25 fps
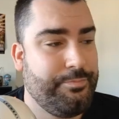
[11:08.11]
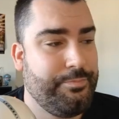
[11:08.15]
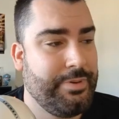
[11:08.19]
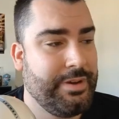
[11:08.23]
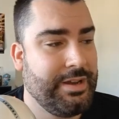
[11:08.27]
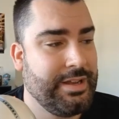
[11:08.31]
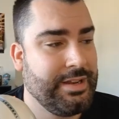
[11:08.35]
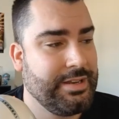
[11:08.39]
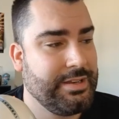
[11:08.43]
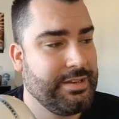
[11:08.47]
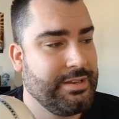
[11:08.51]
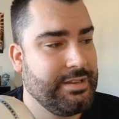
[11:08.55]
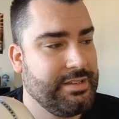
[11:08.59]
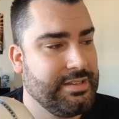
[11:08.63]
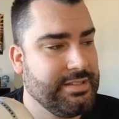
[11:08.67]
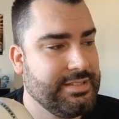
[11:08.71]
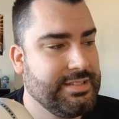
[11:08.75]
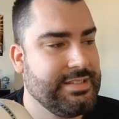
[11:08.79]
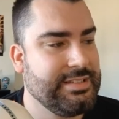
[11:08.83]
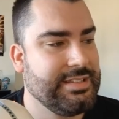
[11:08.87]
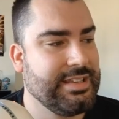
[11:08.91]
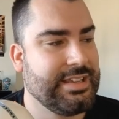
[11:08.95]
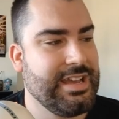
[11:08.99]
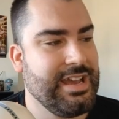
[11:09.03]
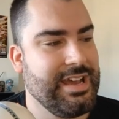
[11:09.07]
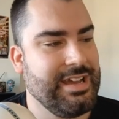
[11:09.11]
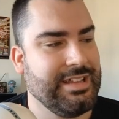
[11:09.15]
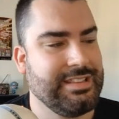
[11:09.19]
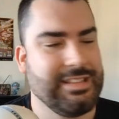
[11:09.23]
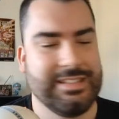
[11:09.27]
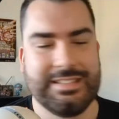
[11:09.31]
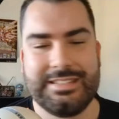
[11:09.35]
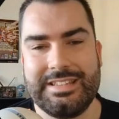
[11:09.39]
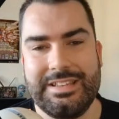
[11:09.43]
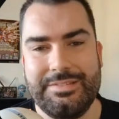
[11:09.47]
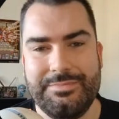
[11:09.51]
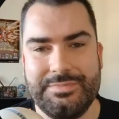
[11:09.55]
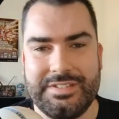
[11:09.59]
but this is a card
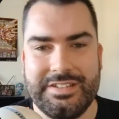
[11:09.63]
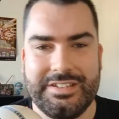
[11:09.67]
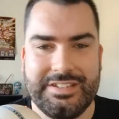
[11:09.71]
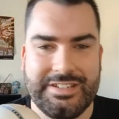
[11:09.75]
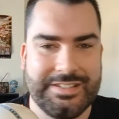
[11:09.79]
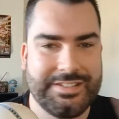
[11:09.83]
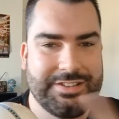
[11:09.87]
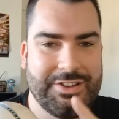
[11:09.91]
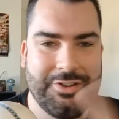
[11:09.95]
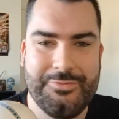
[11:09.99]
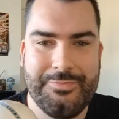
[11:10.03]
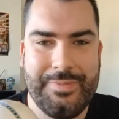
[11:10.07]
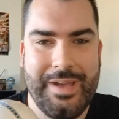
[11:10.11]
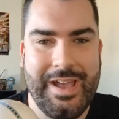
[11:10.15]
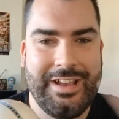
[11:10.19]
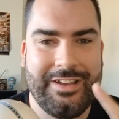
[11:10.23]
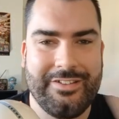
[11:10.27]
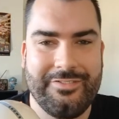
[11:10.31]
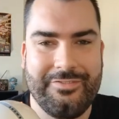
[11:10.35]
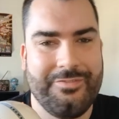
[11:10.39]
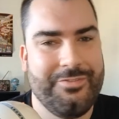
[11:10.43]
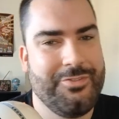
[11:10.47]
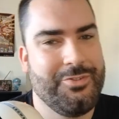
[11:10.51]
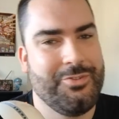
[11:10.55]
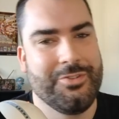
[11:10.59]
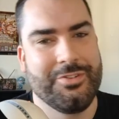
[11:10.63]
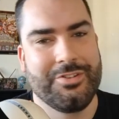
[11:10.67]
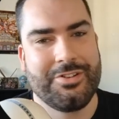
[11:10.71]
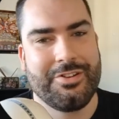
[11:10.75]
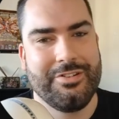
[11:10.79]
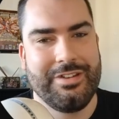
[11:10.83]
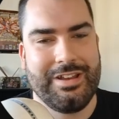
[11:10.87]
that seems to just go back and forth.